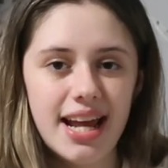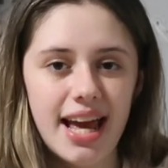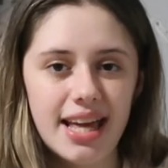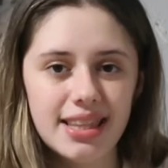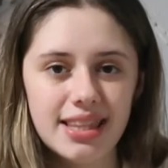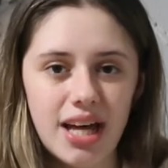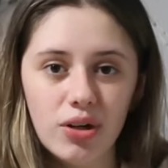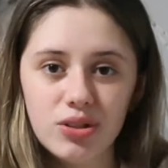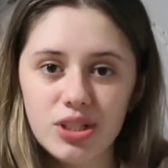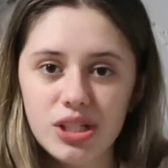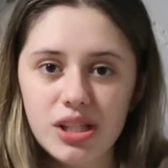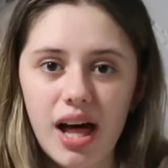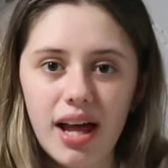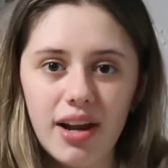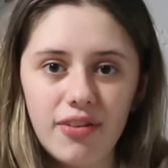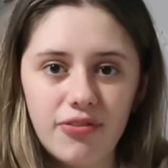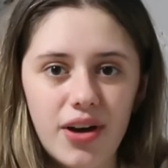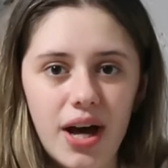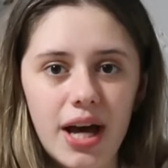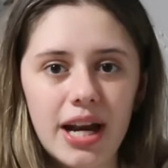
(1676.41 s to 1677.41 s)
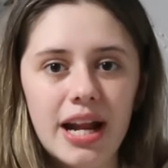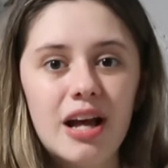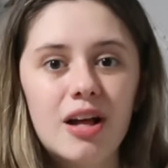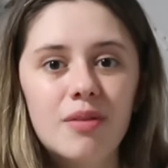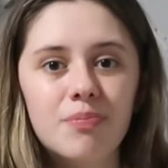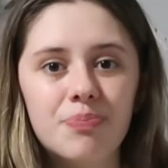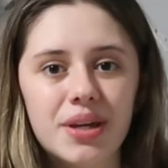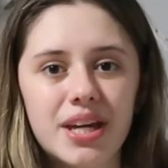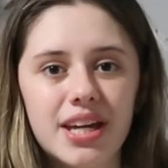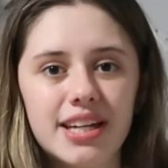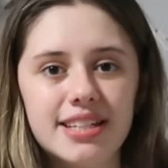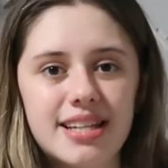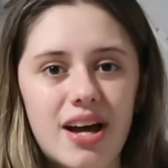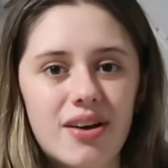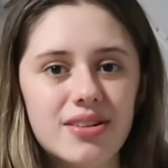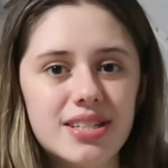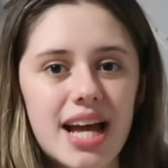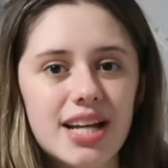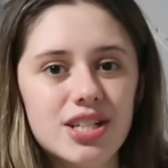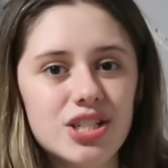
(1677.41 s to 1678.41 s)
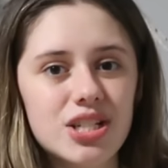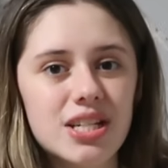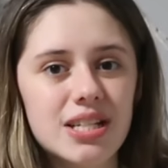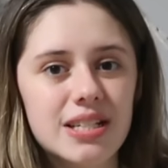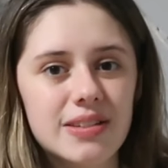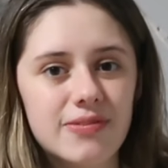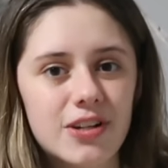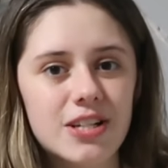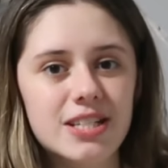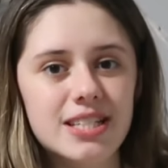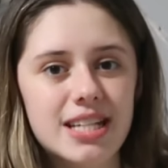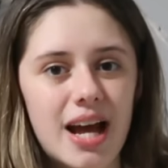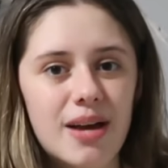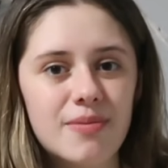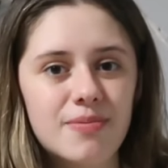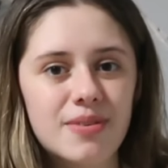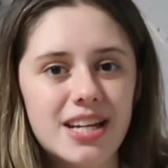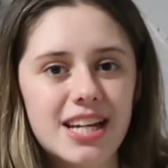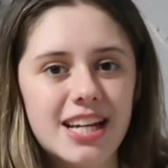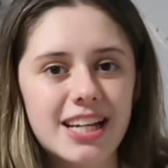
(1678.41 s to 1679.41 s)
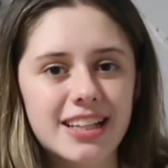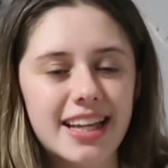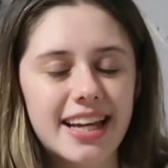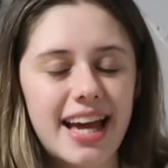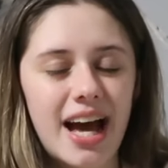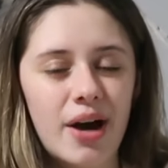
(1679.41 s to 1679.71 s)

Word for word: and that was a lot of fun because that was actually his first time being like